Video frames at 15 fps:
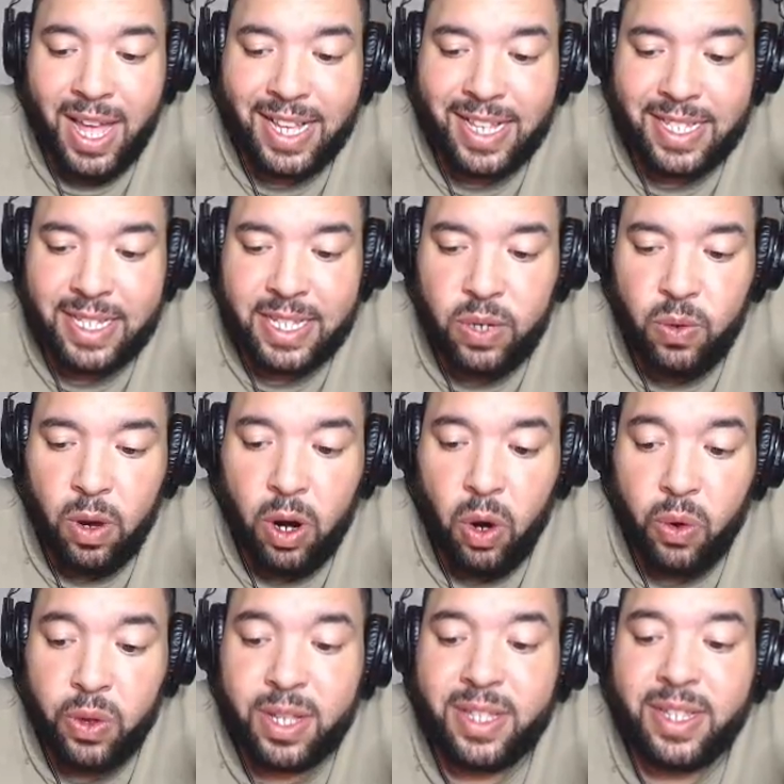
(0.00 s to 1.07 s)
exigua,
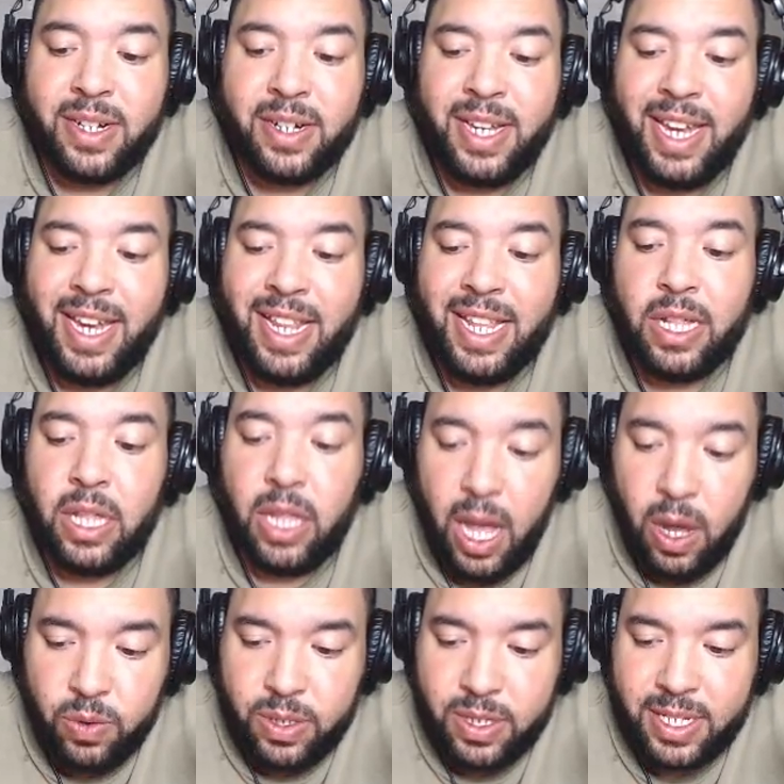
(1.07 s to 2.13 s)
or the tongue-eating
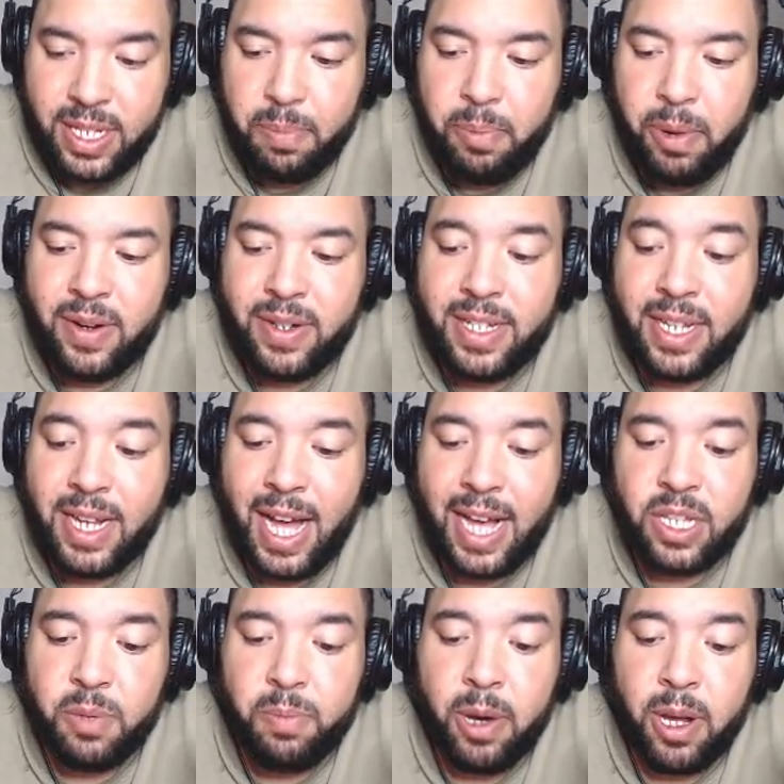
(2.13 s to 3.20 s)
louse, is a parasitic
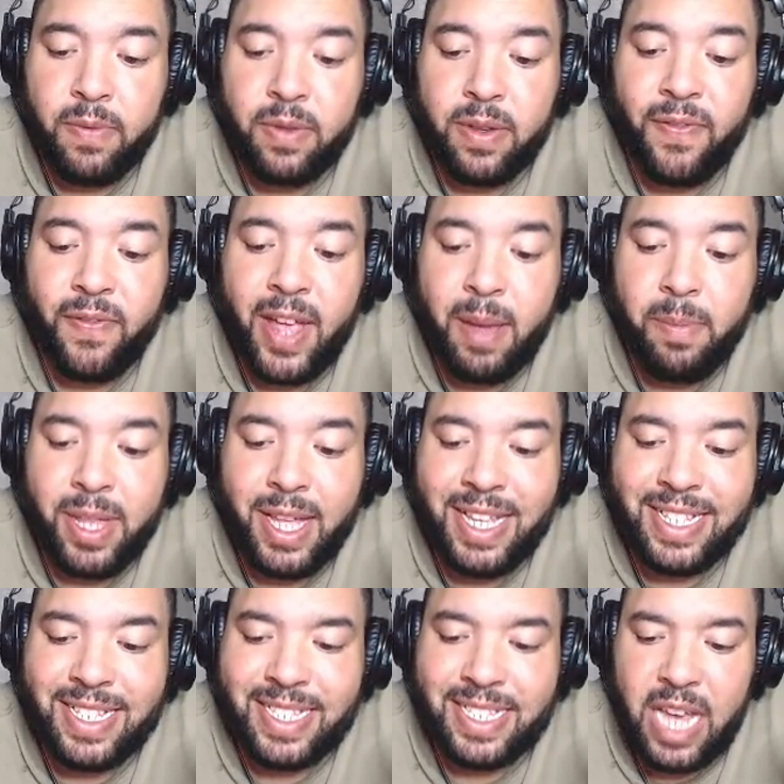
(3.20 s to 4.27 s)
isopod of the family
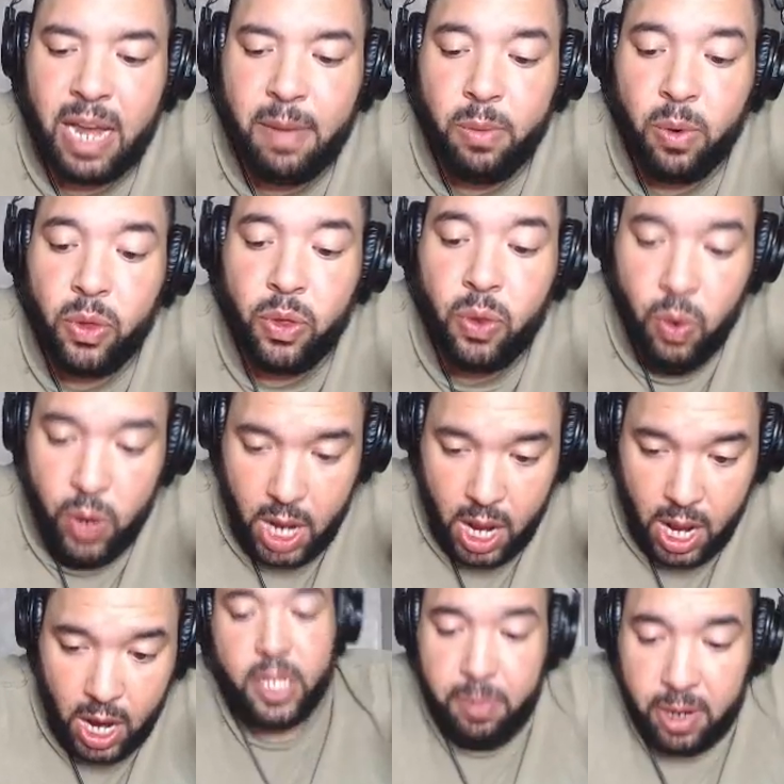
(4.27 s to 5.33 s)

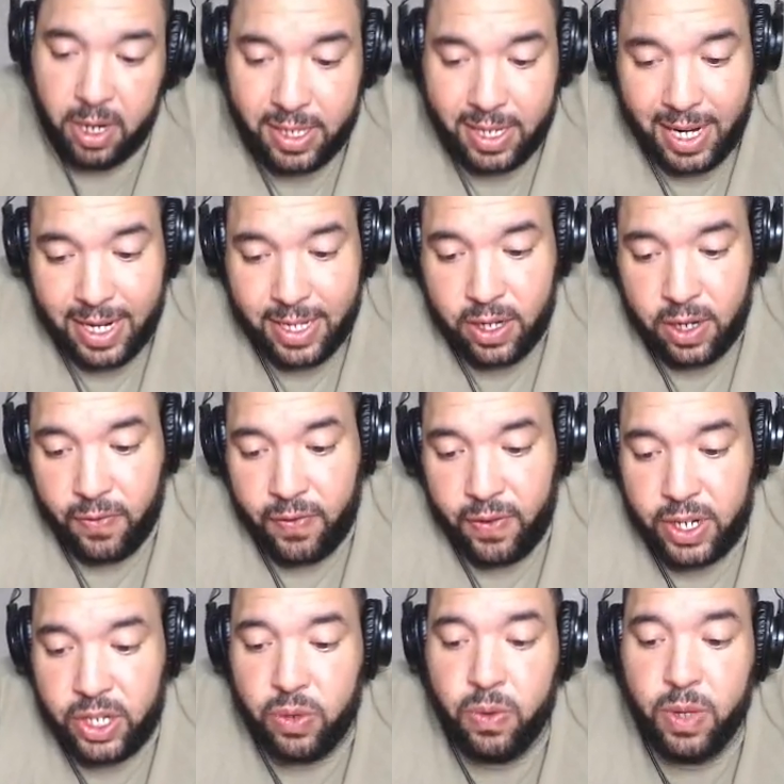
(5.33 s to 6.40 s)
Cymothoidae. Parasite enters
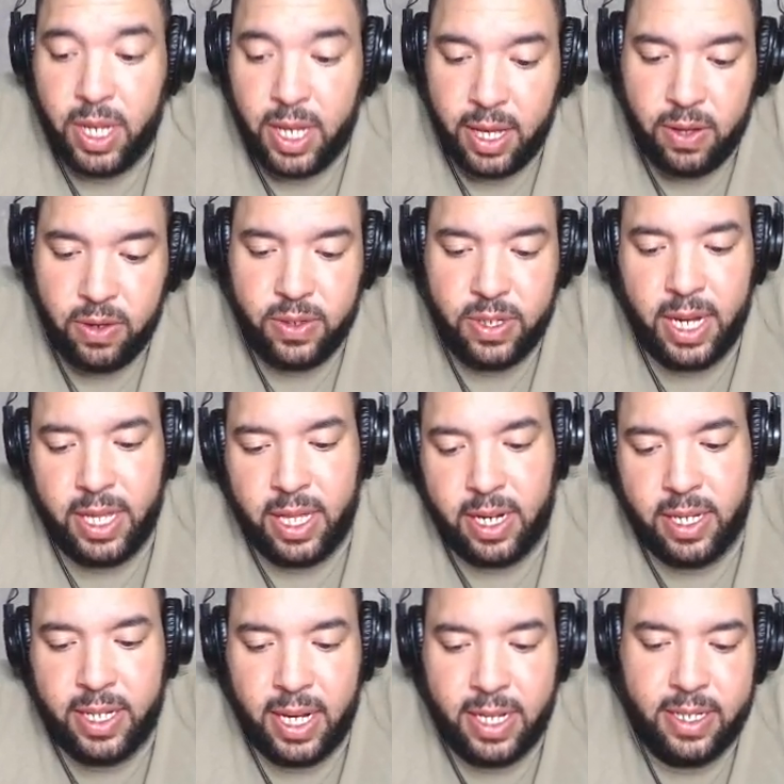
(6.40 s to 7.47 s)
fish through the gills and then
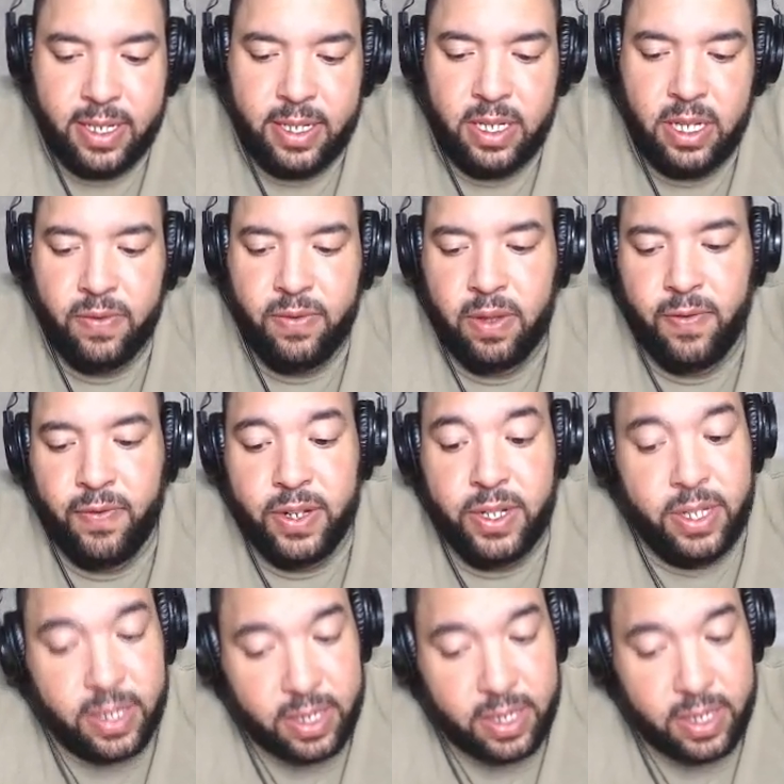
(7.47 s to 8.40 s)
attaches itself to the fish's